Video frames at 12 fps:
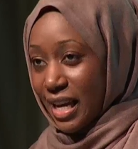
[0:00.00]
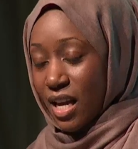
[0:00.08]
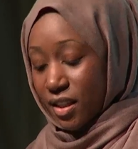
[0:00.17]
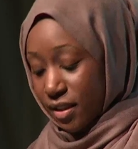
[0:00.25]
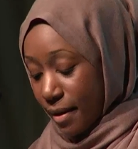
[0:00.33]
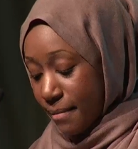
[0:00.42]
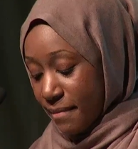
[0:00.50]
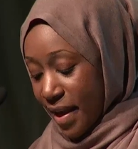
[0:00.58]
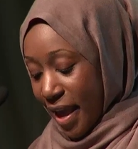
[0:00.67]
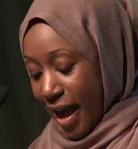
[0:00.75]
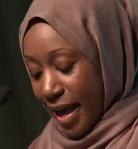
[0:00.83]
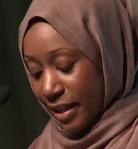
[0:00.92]
Some may
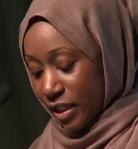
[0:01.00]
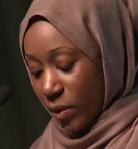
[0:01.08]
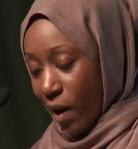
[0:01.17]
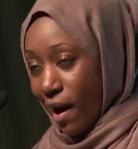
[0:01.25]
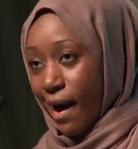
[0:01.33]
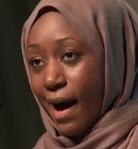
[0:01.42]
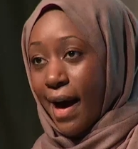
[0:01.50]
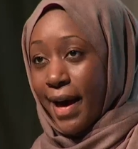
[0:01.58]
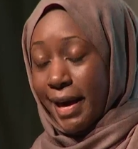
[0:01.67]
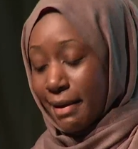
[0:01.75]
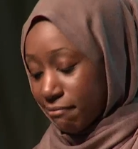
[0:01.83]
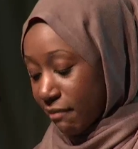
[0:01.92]
ask why
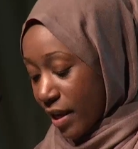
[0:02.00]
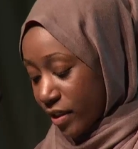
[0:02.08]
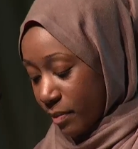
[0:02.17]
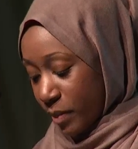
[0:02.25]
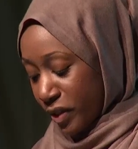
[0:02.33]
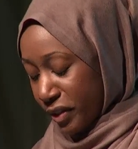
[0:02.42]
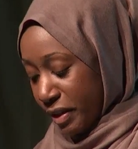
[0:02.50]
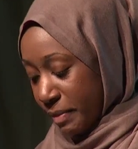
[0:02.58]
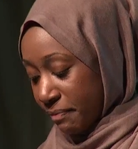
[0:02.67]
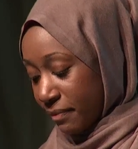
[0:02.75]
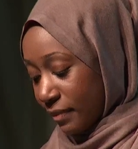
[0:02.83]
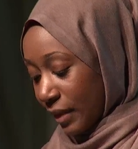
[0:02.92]
I, as a
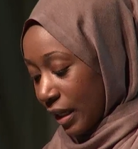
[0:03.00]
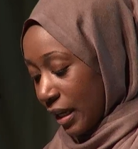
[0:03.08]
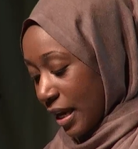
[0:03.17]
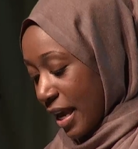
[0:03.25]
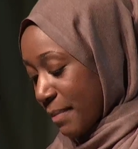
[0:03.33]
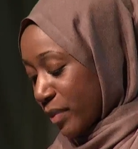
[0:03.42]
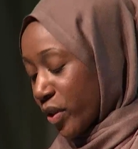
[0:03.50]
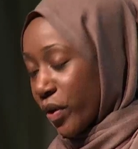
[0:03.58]
Muslim, am so